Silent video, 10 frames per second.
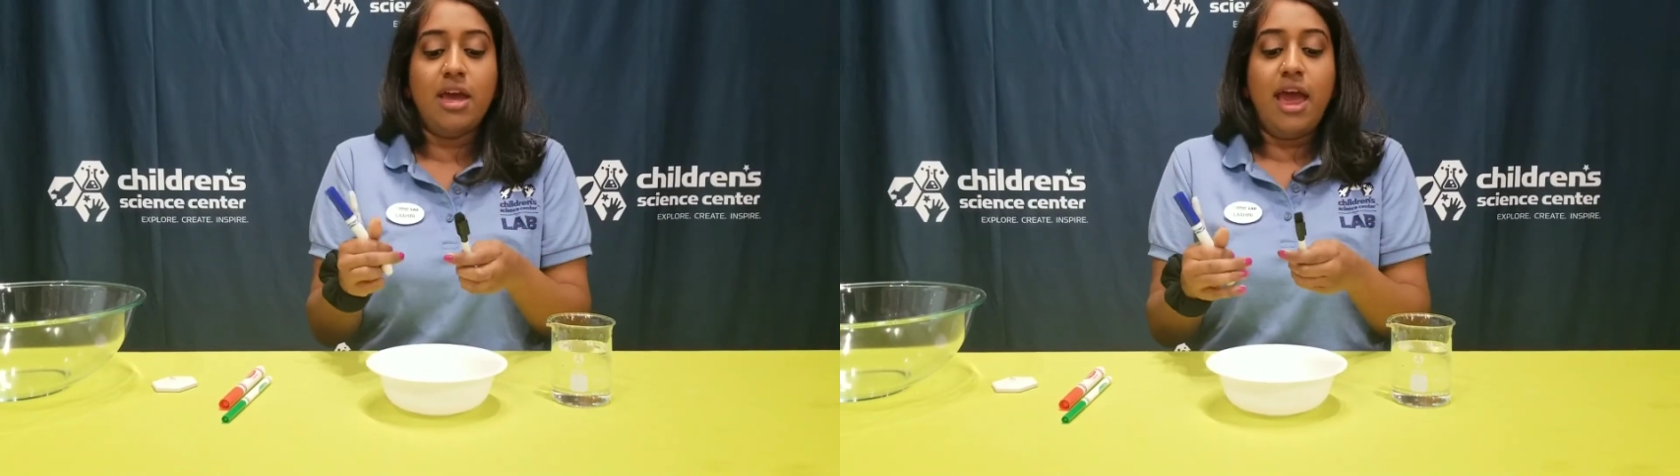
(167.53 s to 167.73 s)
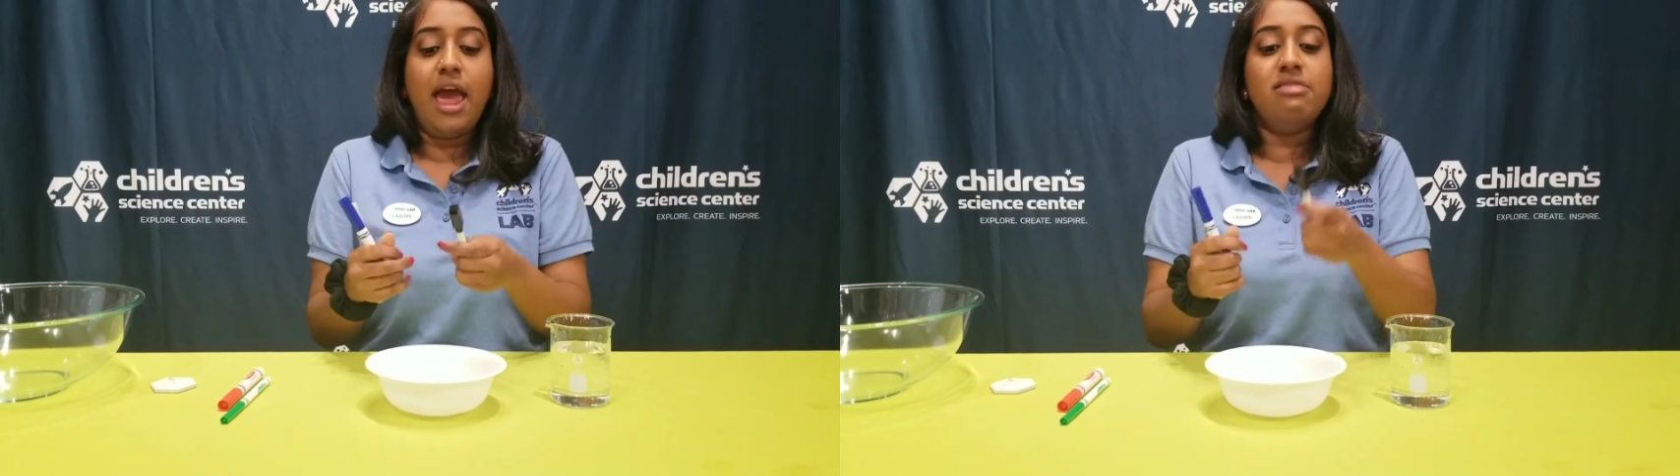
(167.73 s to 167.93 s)

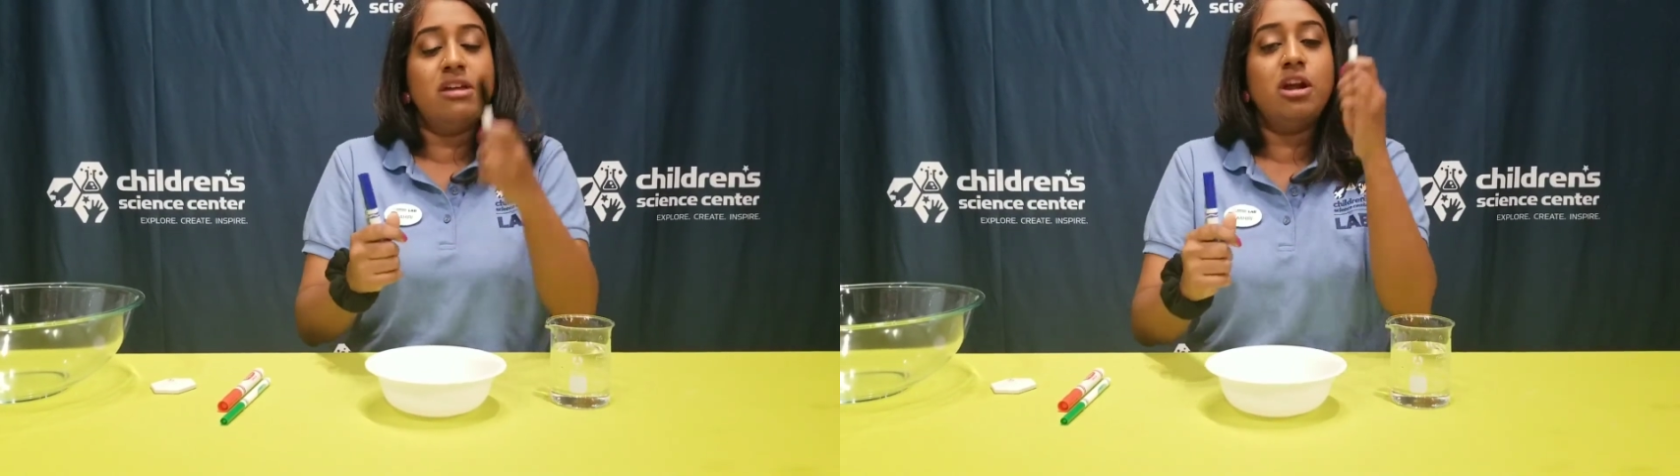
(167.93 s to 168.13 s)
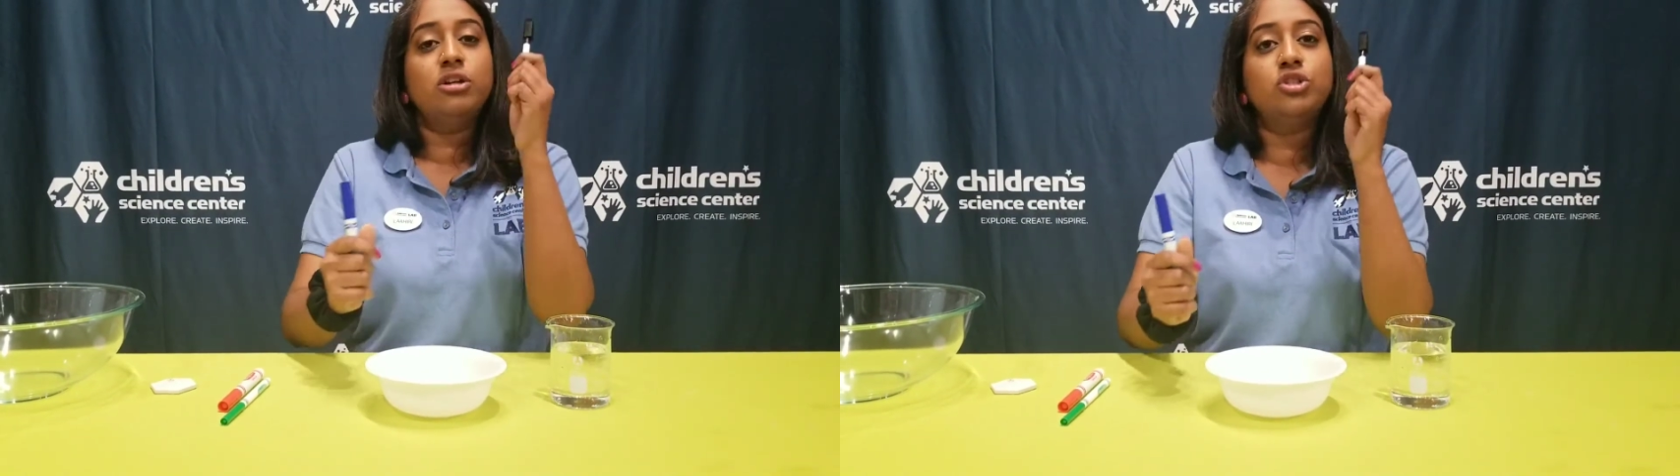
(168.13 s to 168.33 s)
And then
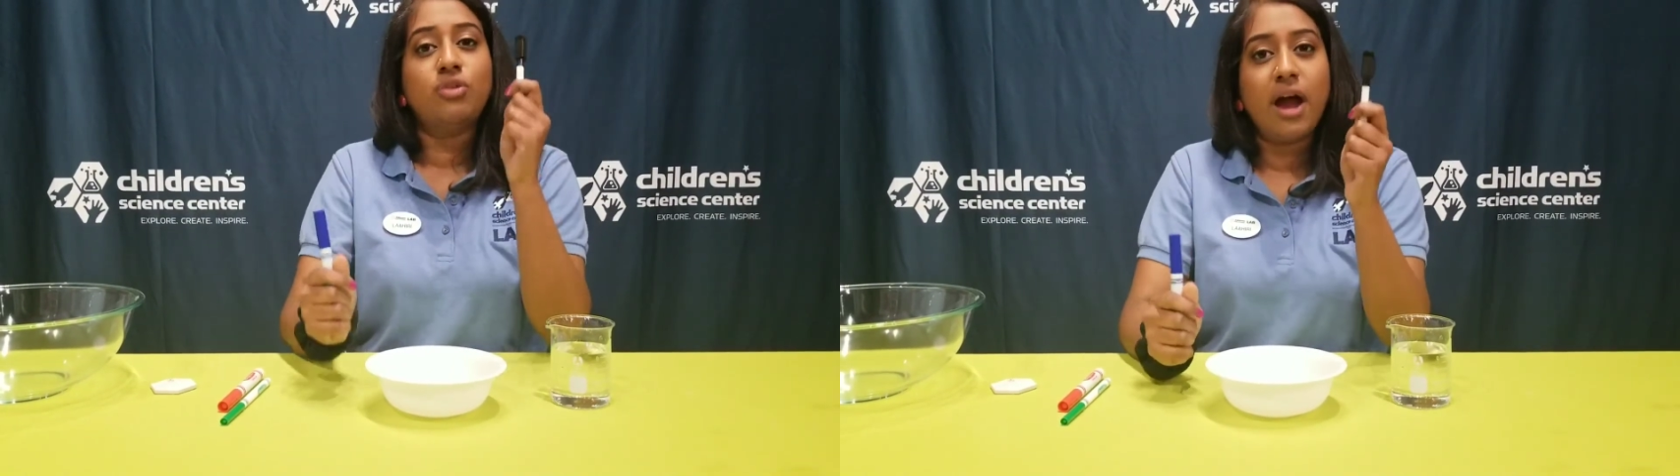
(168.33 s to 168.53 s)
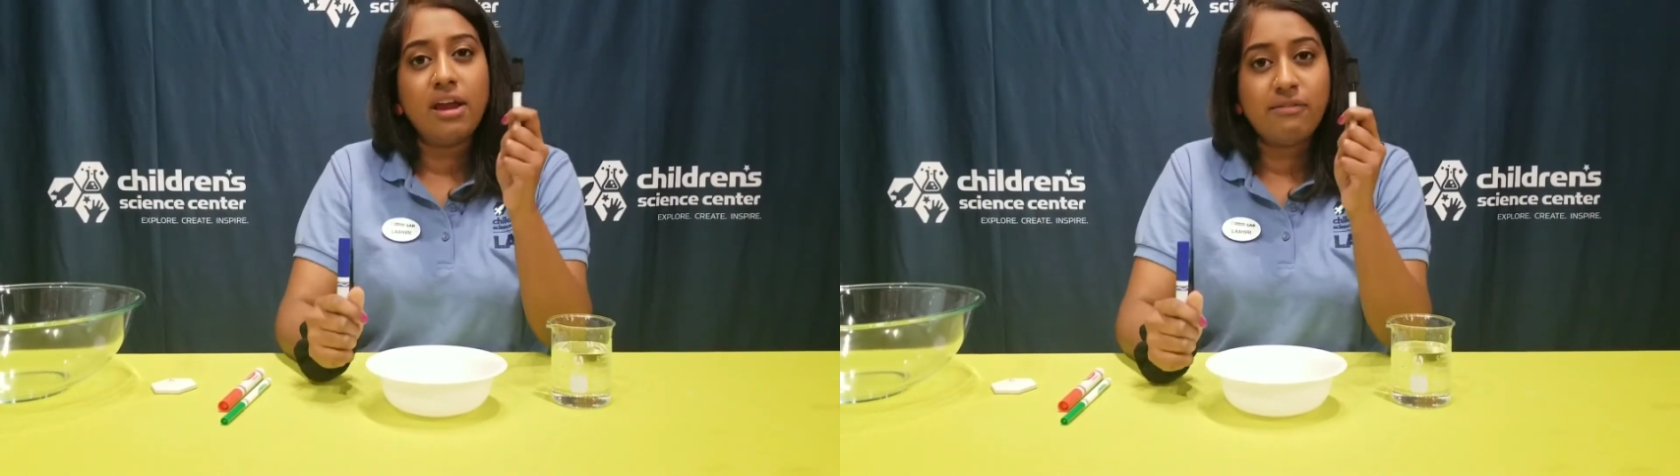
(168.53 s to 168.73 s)
our
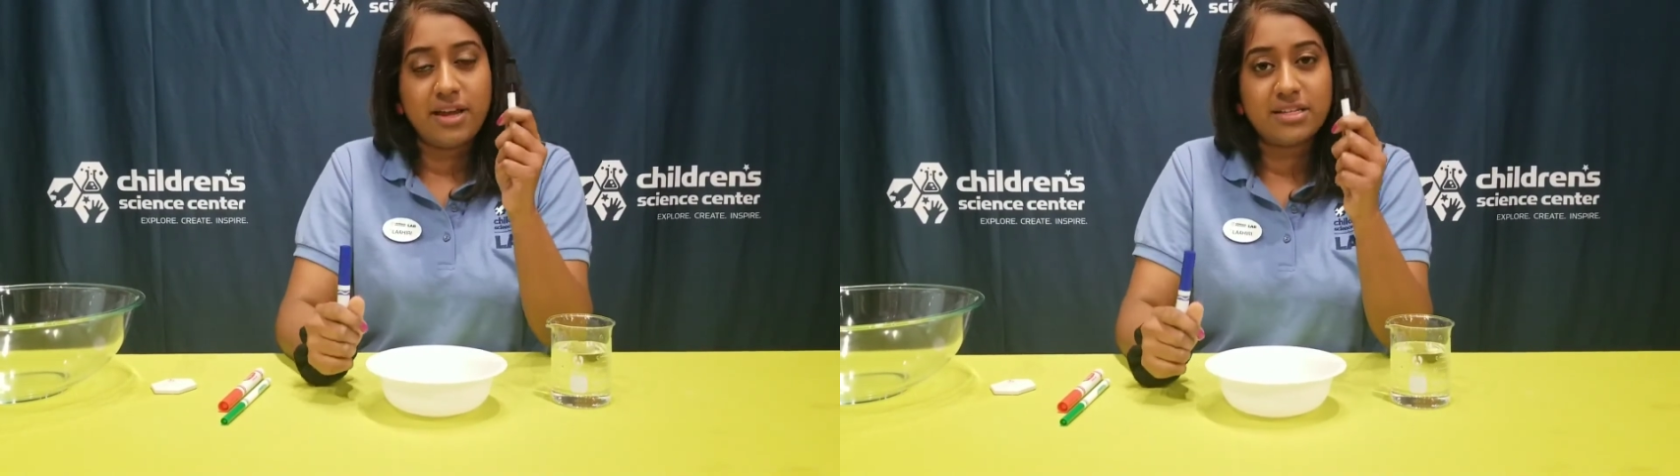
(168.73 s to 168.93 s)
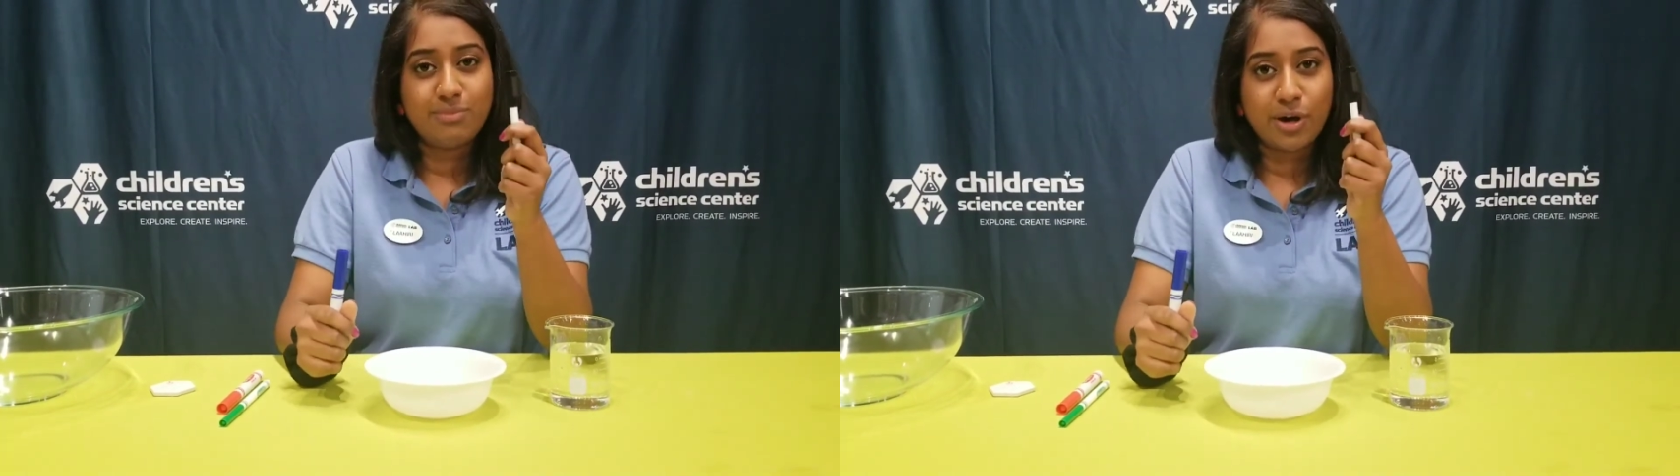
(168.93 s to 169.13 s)
dry
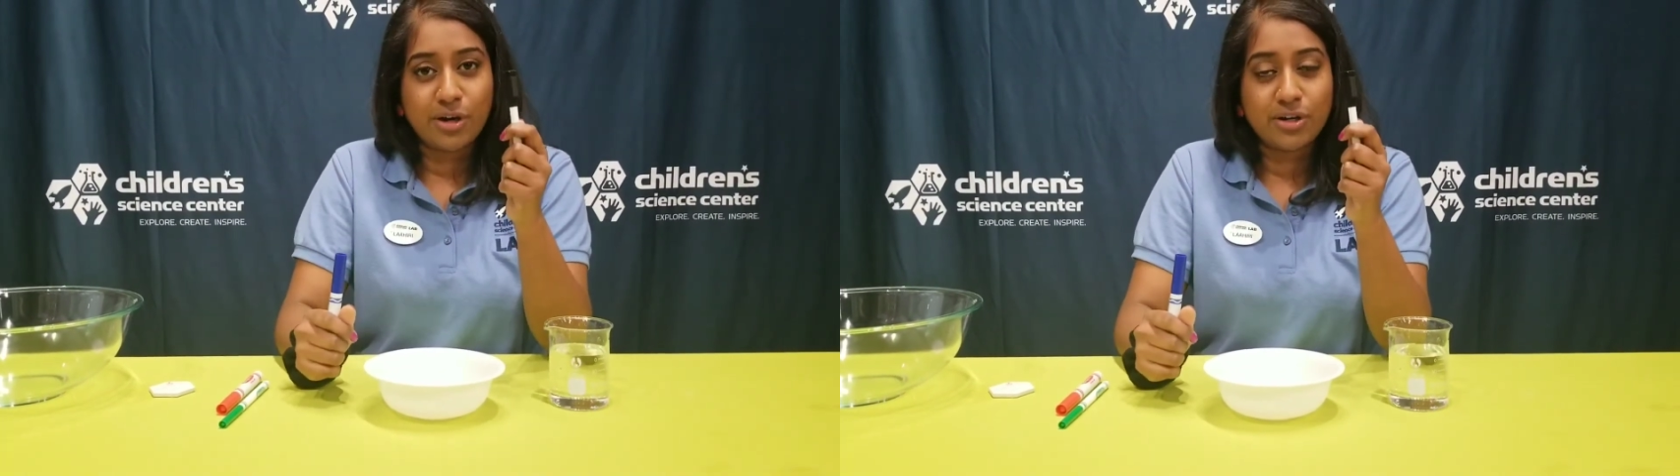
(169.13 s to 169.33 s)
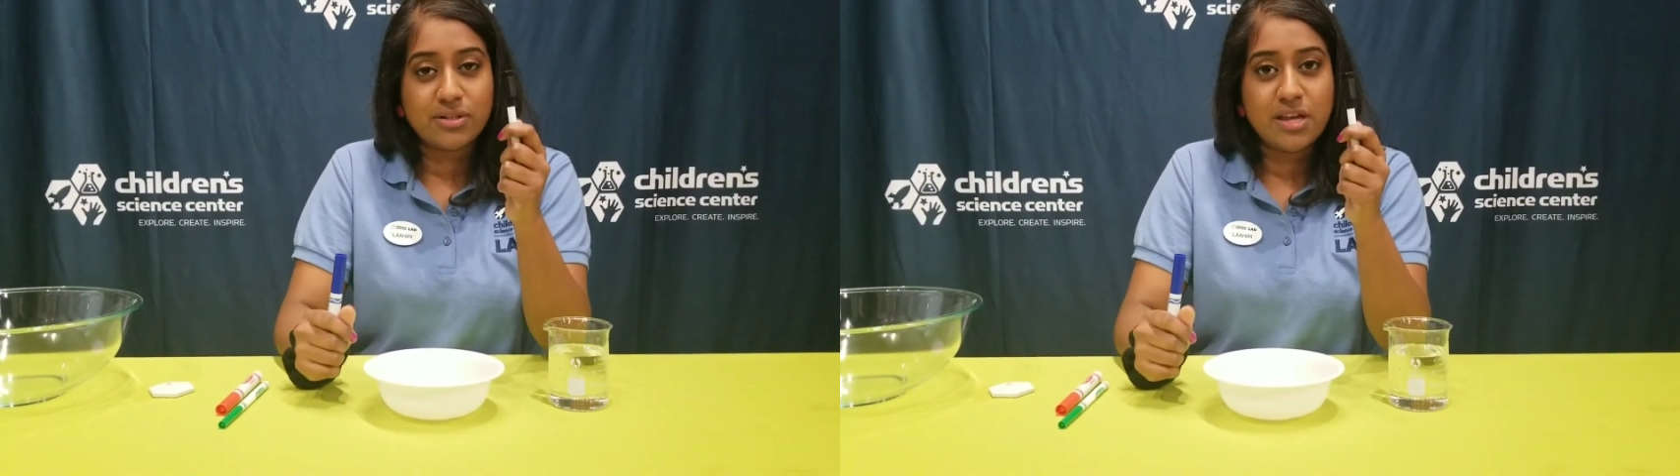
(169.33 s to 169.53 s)
erase
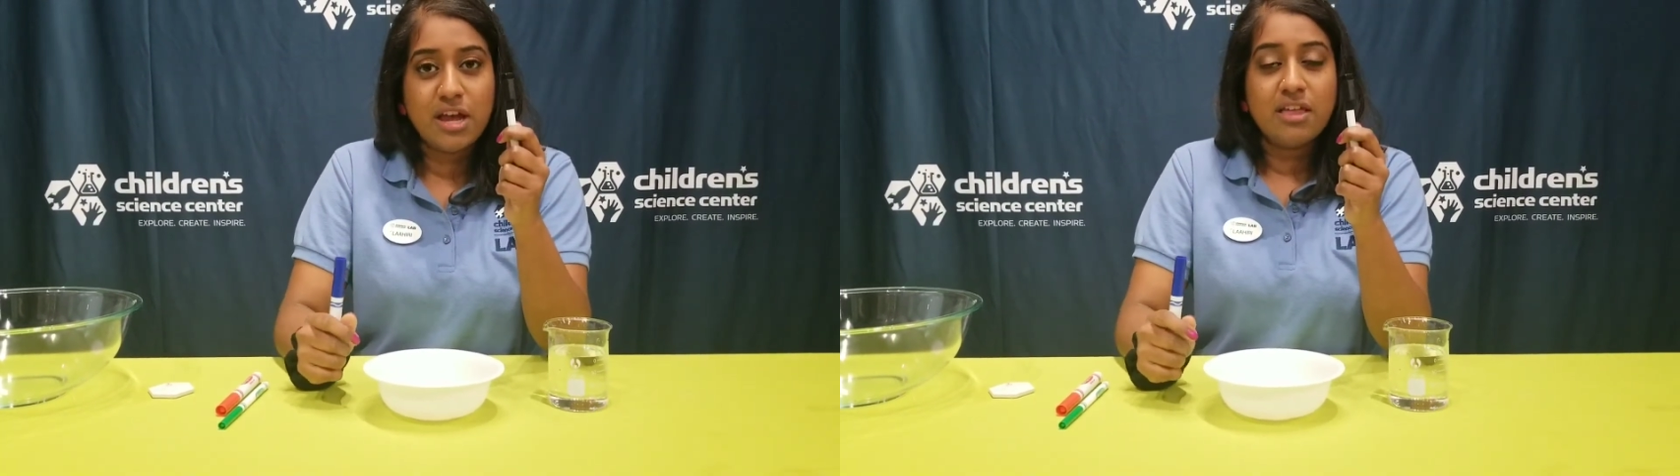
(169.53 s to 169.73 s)
markers.